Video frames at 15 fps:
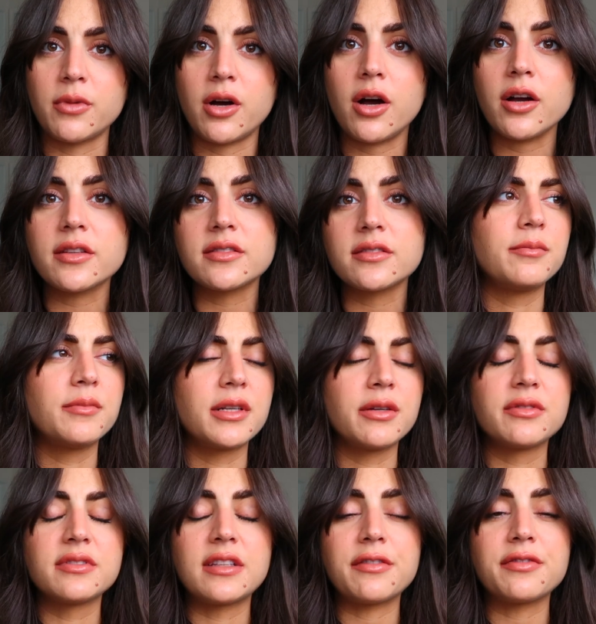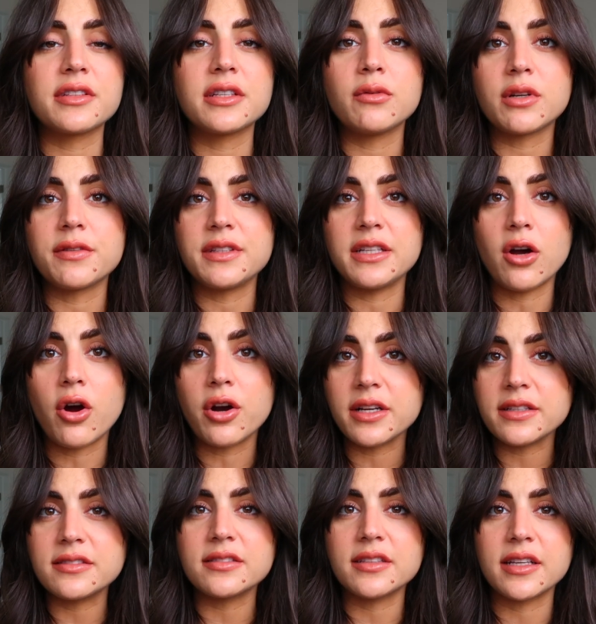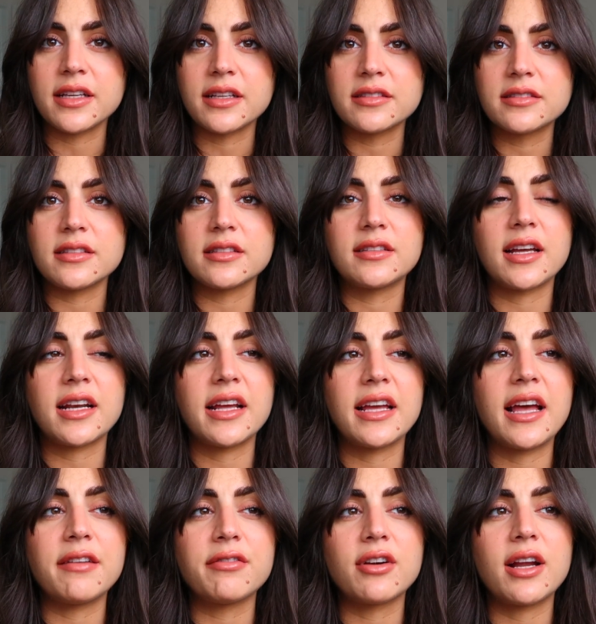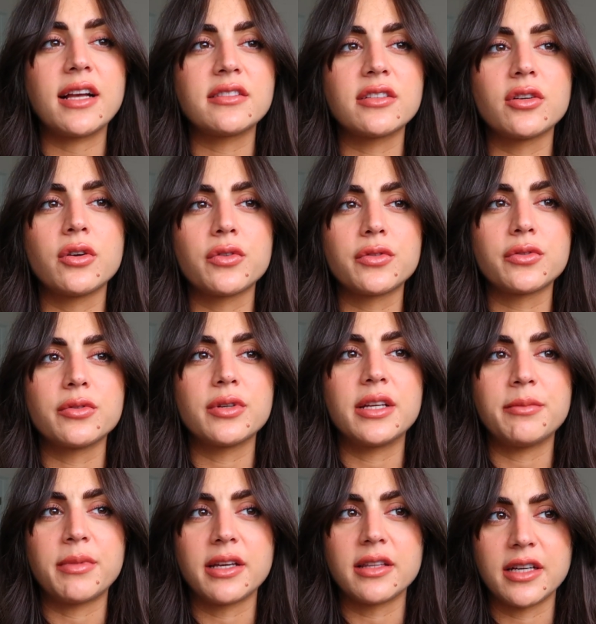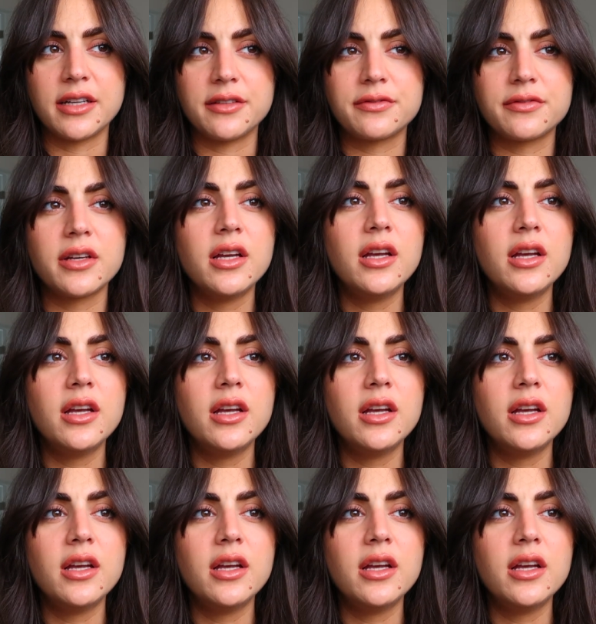box, but it was definitely one of the hardest things that I ever had to go through in my life.